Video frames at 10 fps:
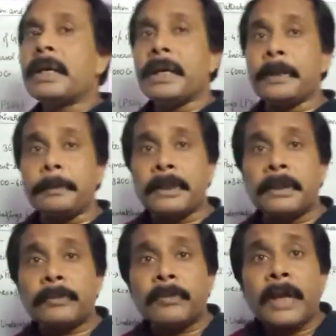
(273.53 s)
it
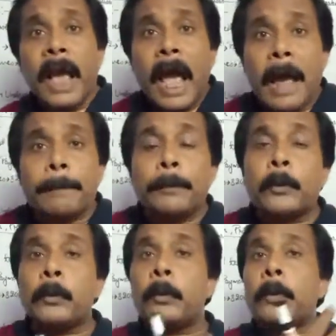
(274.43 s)
means we have
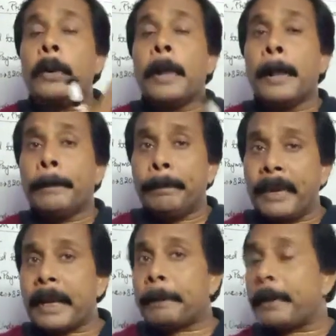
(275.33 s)
to make